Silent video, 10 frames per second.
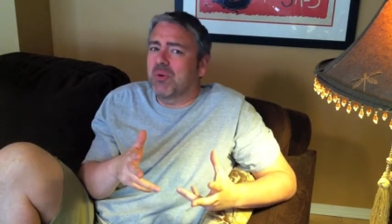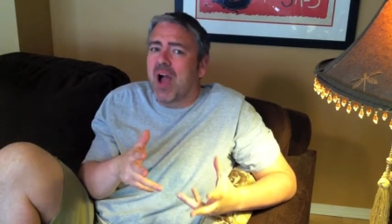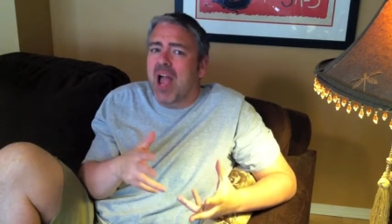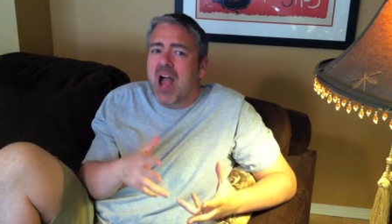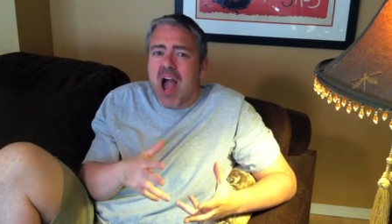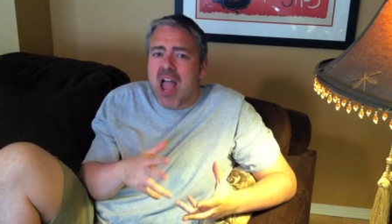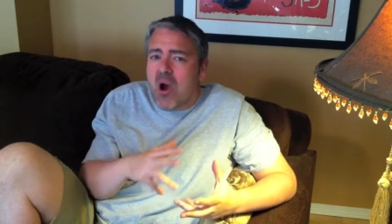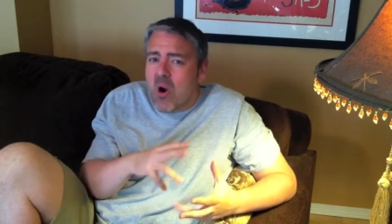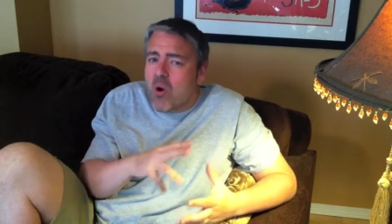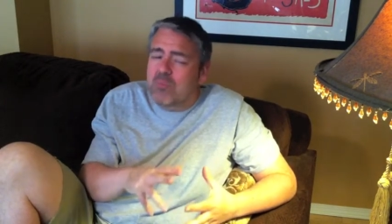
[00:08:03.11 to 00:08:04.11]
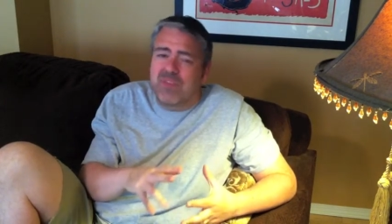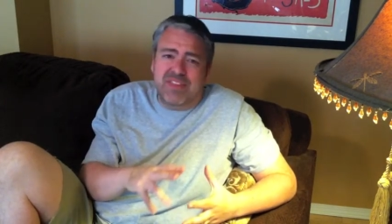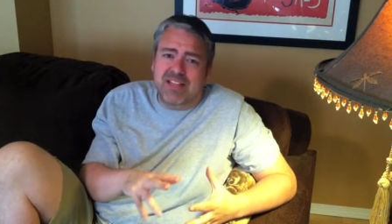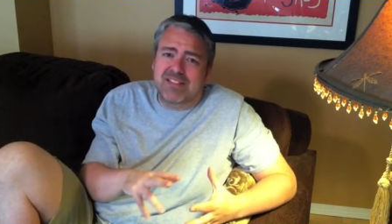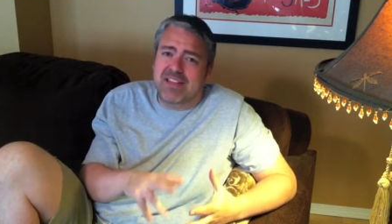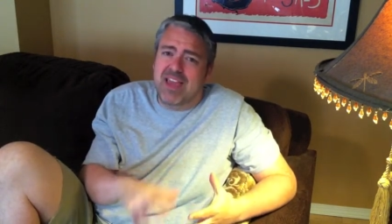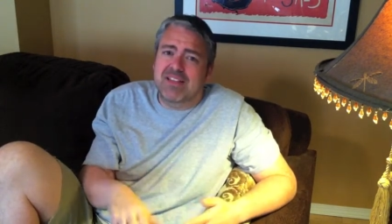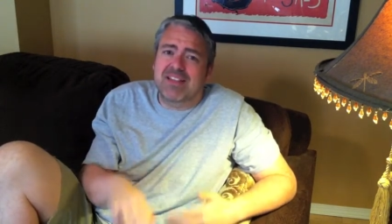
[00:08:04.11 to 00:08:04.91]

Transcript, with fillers: I I hope that that's the case.